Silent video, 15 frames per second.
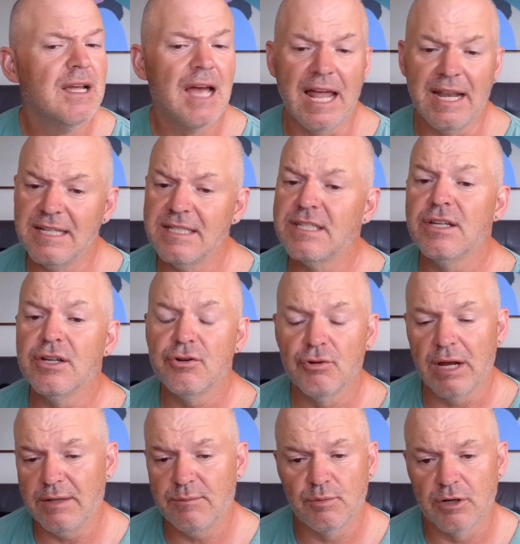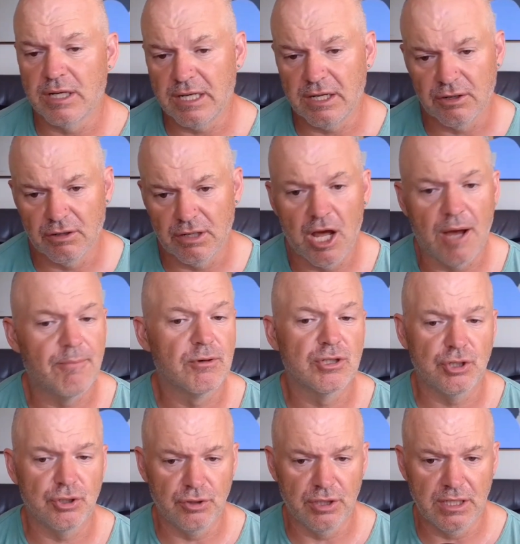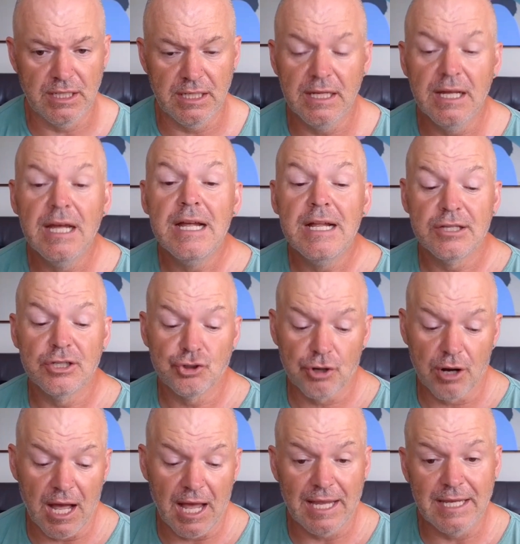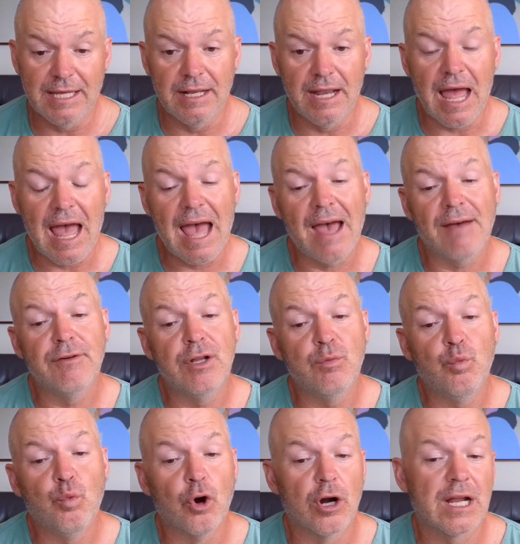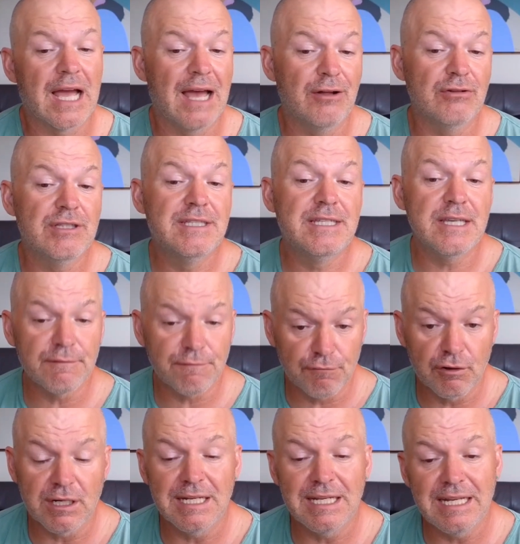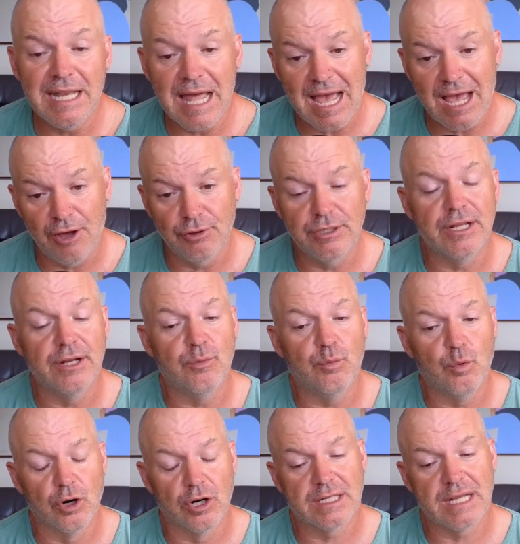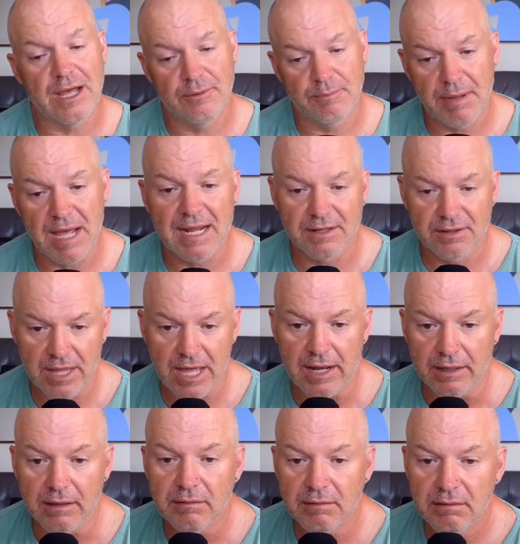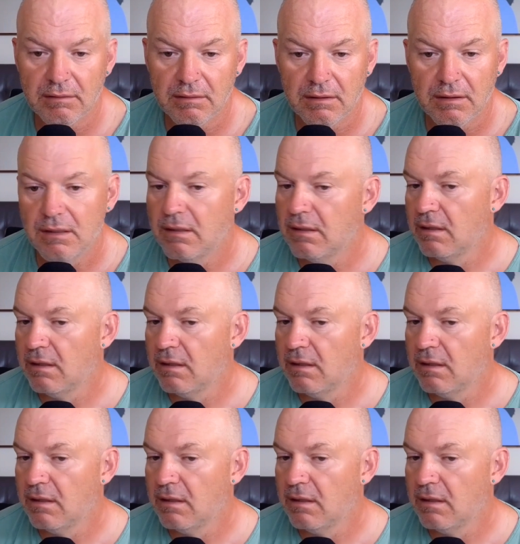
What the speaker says: And isn't it great we're here, an opportunity to try and have it work out differently now than it worked out back then.